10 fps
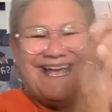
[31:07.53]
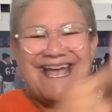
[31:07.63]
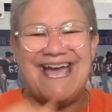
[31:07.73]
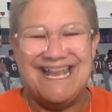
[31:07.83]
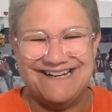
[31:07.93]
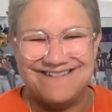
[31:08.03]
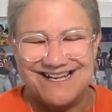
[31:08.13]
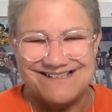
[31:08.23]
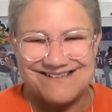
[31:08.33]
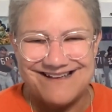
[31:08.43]

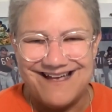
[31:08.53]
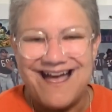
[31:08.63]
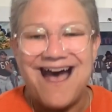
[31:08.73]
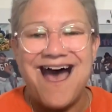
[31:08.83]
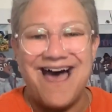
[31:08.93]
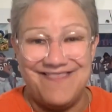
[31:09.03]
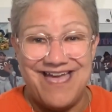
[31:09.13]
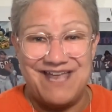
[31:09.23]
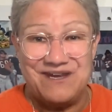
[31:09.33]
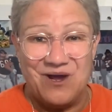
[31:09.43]
Anyways, on
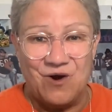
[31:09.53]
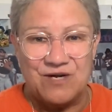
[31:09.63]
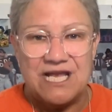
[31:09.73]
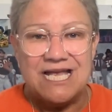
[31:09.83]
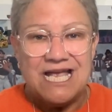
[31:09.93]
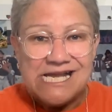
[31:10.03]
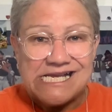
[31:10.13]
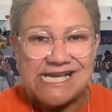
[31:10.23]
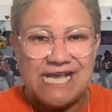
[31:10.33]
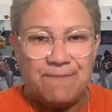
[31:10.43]
that note,
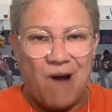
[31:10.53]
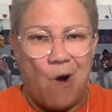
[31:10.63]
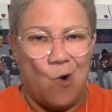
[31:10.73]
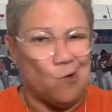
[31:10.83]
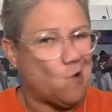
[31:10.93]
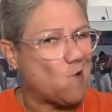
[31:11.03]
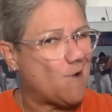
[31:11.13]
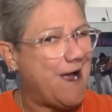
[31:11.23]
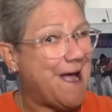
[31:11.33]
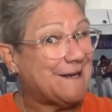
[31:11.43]
keep on
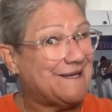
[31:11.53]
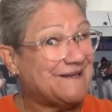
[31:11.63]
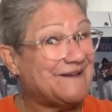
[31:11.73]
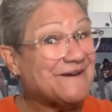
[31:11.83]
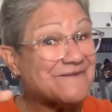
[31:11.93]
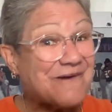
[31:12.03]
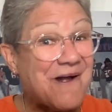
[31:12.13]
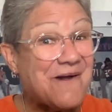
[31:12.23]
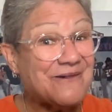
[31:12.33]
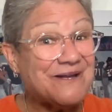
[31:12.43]
rocking and
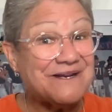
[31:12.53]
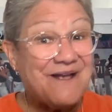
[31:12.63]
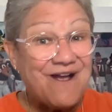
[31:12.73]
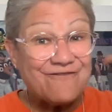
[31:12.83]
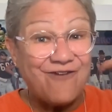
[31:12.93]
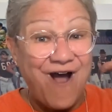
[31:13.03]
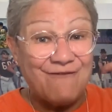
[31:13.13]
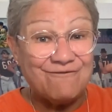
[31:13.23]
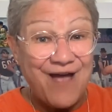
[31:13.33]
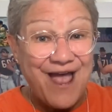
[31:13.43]
rolling from
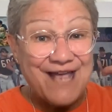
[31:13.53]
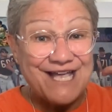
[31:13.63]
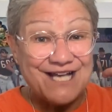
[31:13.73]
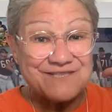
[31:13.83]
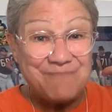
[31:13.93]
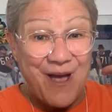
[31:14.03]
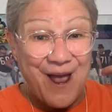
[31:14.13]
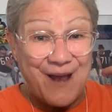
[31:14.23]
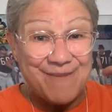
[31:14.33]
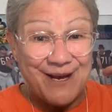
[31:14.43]
Vegas,
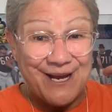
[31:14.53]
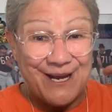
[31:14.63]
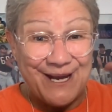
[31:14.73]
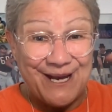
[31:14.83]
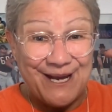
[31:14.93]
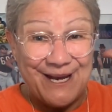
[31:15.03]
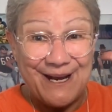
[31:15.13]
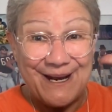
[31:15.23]
baby.